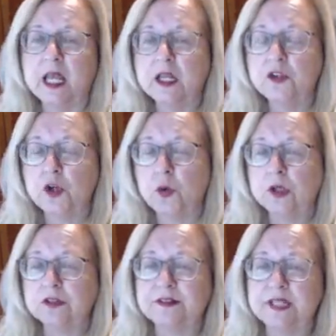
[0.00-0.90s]
So
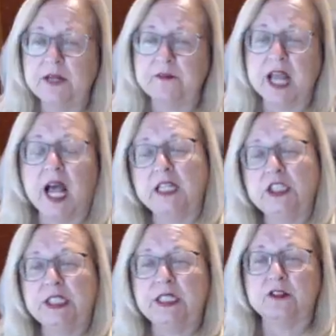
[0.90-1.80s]
we'll see if the
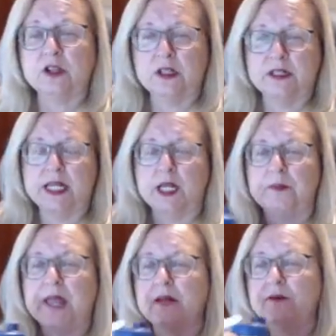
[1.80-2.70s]
IG is going to take up
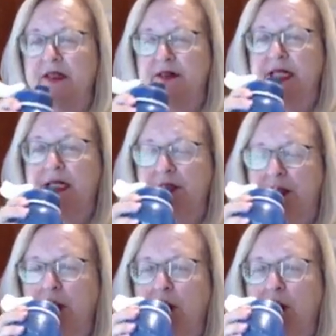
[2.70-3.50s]
that investigation.